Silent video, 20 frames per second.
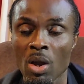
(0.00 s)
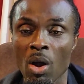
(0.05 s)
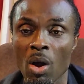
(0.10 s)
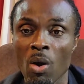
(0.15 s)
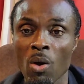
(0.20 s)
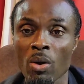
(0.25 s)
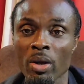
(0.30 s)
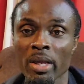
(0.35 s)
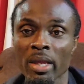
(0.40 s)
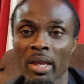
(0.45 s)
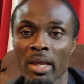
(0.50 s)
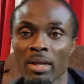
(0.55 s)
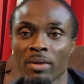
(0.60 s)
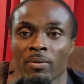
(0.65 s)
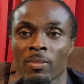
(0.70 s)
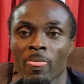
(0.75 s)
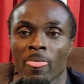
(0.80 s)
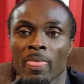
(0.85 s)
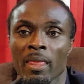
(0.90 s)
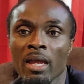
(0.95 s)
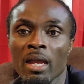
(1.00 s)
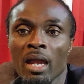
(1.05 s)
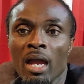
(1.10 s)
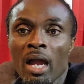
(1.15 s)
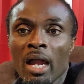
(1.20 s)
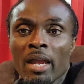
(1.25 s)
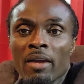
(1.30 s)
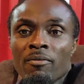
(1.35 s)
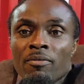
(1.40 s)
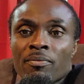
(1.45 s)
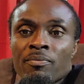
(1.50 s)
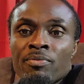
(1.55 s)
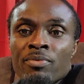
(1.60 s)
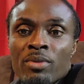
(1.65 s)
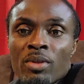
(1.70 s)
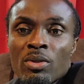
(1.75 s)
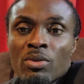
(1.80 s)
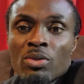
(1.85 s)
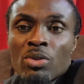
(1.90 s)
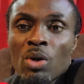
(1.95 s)
okay if
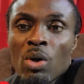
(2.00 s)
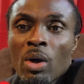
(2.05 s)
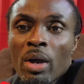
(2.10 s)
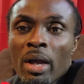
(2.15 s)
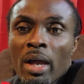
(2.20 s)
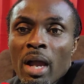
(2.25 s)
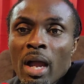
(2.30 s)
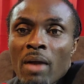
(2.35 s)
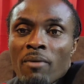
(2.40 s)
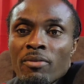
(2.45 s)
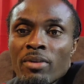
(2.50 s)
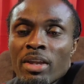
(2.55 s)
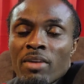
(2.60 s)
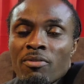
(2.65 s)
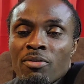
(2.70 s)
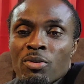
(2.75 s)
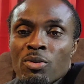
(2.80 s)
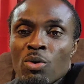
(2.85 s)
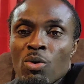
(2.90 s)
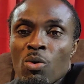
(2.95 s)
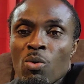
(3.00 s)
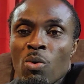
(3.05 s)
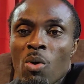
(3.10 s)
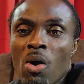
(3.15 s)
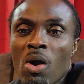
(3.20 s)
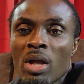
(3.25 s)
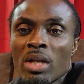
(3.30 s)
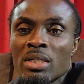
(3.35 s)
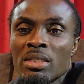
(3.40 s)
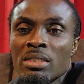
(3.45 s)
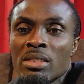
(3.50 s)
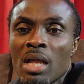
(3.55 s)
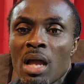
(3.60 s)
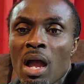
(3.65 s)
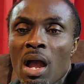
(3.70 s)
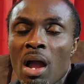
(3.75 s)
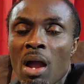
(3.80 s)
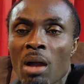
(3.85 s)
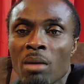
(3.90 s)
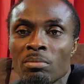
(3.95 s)
so uh, if you want
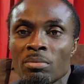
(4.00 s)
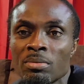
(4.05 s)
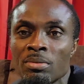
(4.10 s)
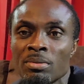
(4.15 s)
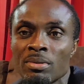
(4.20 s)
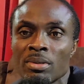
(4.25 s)
um